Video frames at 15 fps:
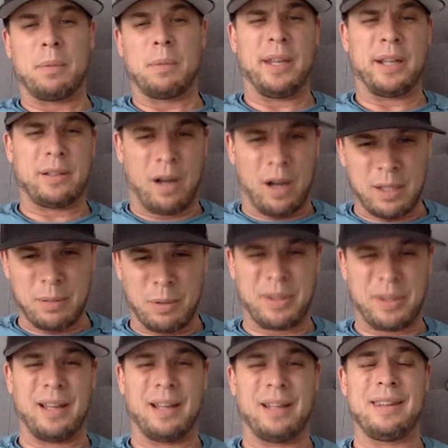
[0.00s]
Nick talked about
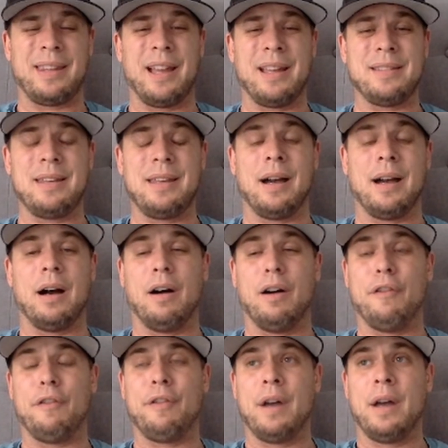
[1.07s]
the idea
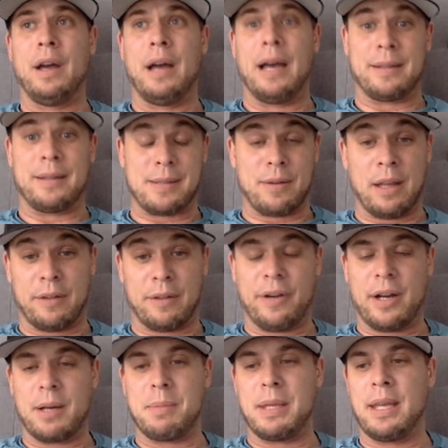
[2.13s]
of at the
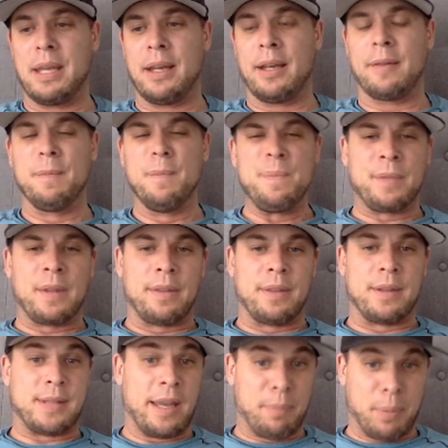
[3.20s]
very beginning,
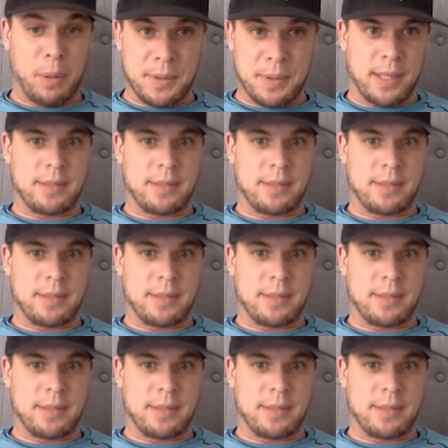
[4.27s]
the save process,